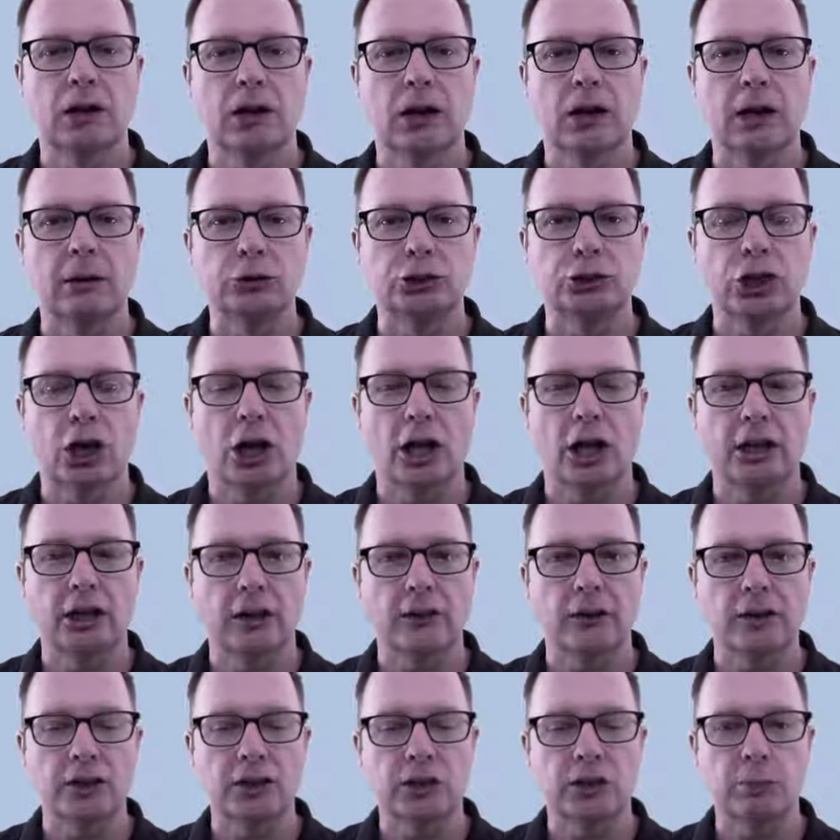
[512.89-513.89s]

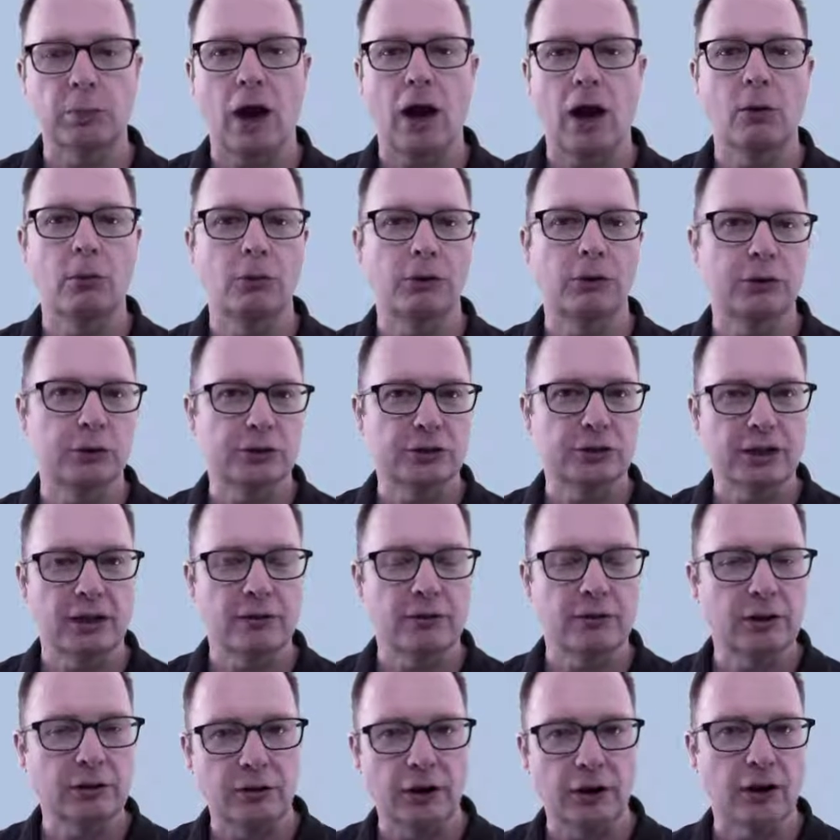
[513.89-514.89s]
Johnny on the spot with your
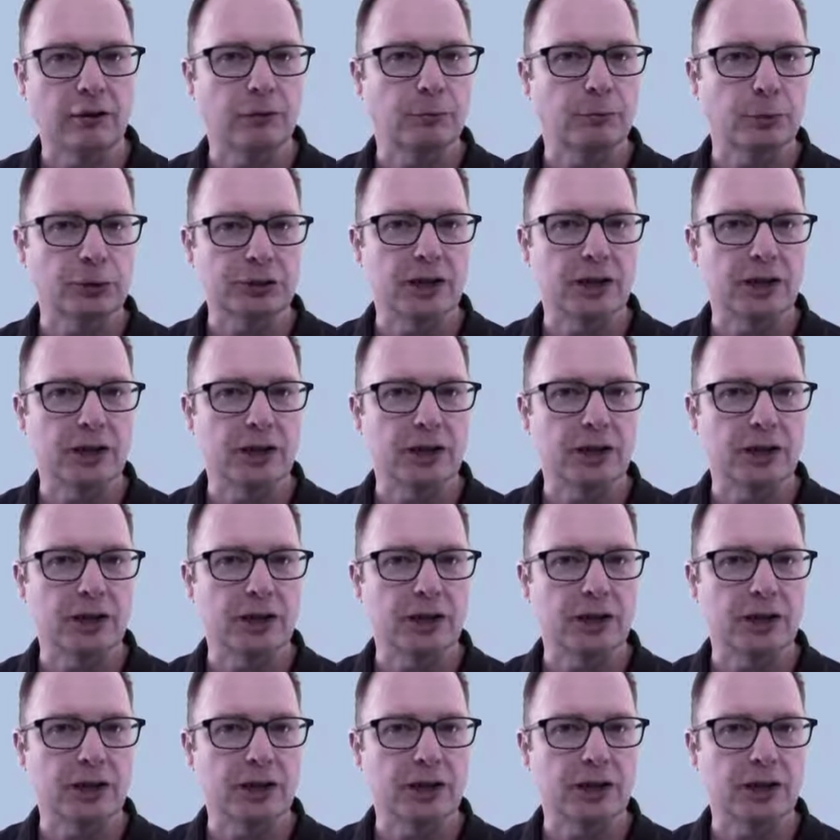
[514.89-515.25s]
75